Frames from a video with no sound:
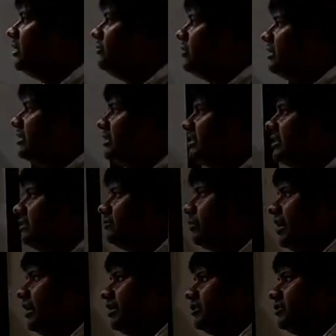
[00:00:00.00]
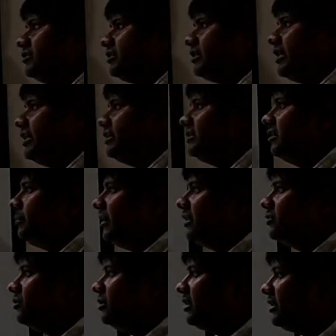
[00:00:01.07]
reverse biased current depends on the